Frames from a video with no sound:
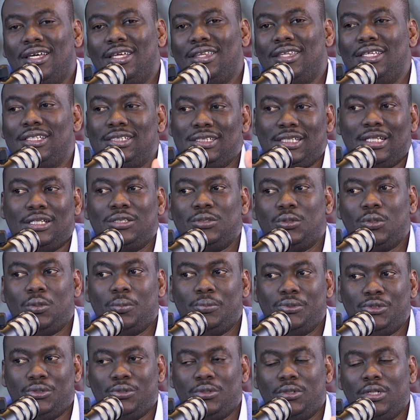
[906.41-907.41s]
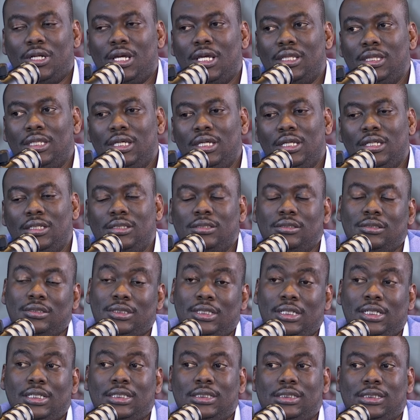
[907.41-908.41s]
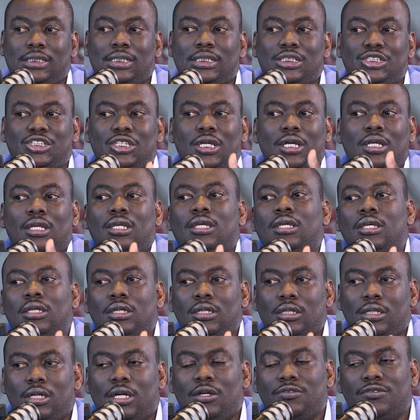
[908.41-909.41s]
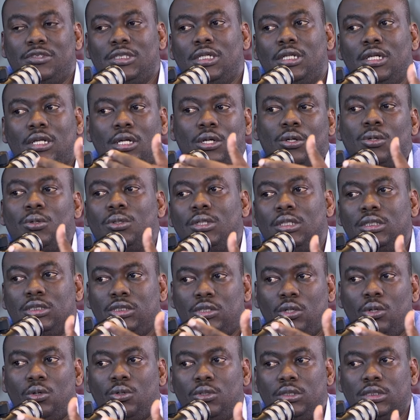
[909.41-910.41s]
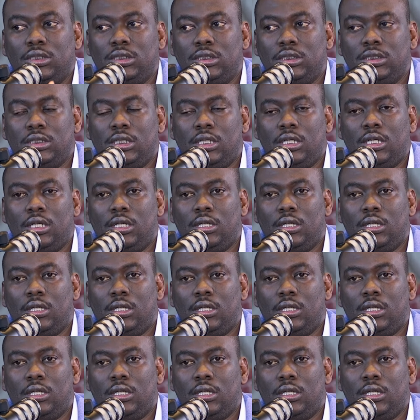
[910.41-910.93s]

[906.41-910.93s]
There's that option, and then there is the journey after now it's launched.